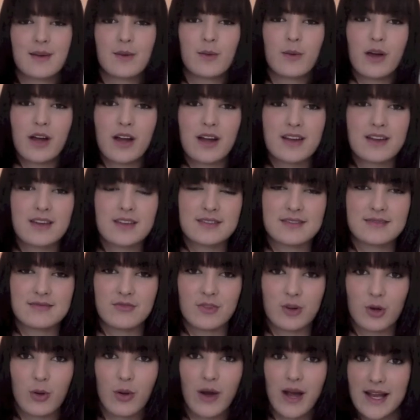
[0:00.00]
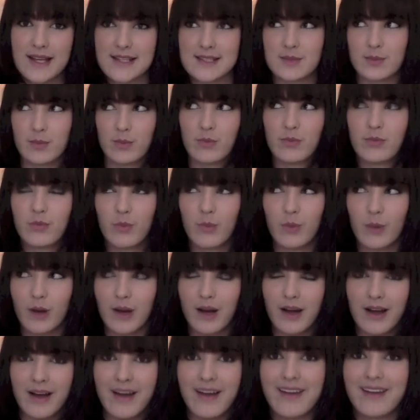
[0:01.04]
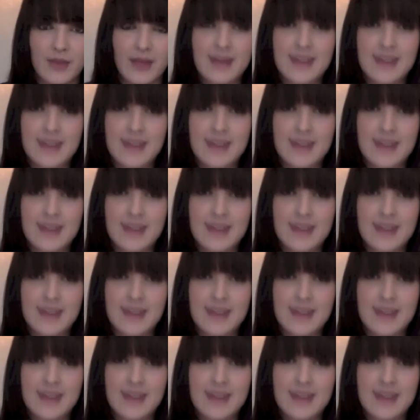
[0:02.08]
Work requires work.